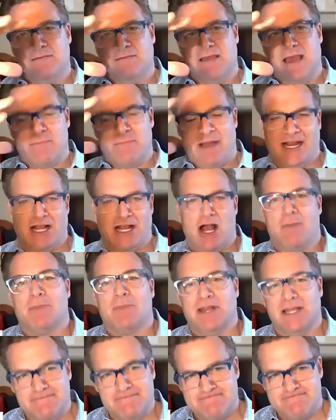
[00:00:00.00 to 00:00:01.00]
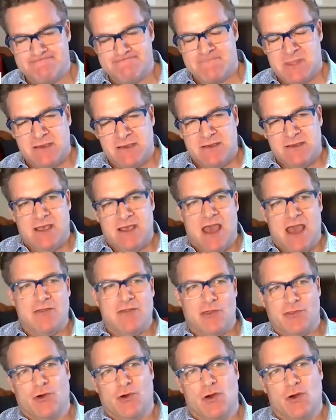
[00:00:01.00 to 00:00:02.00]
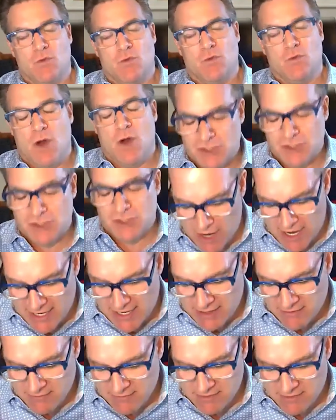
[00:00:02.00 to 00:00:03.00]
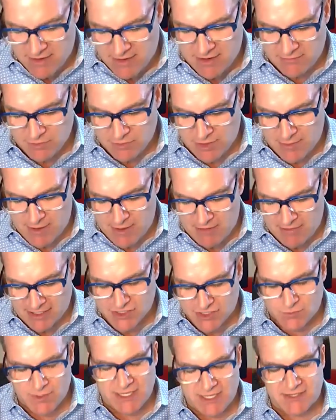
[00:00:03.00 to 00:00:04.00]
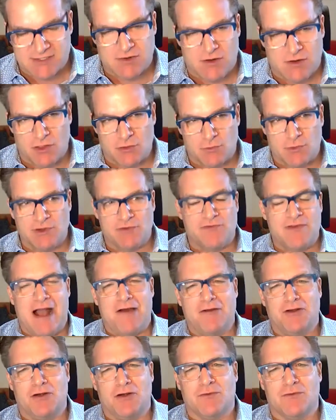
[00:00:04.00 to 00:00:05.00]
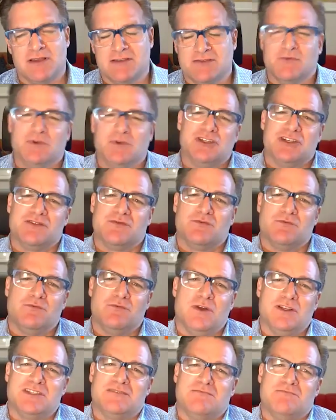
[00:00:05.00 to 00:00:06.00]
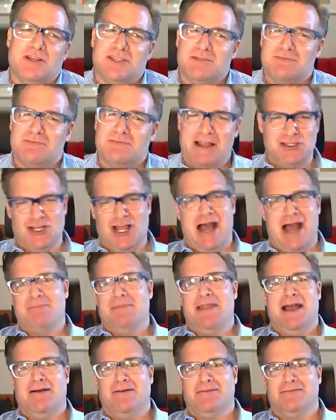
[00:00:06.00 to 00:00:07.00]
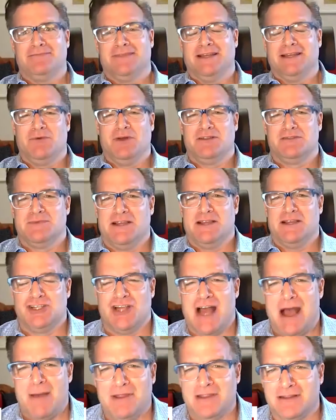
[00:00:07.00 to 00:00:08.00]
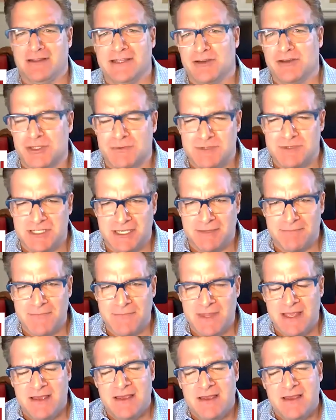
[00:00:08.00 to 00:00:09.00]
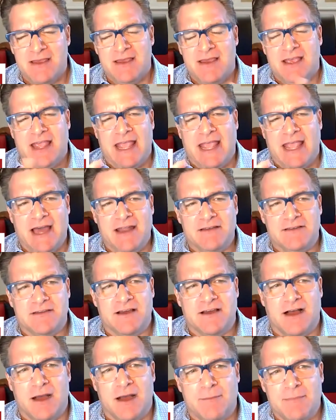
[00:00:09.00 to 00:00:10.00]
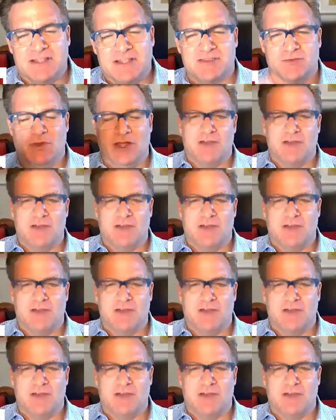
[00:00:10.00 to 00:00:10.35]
and my company? Mm-hmm. And the third one, which we're writing, uh, will come out next week, is called the refounder, which is what's what's my job now? Like what's my job in the leadership team? Yeah. And um, it's really a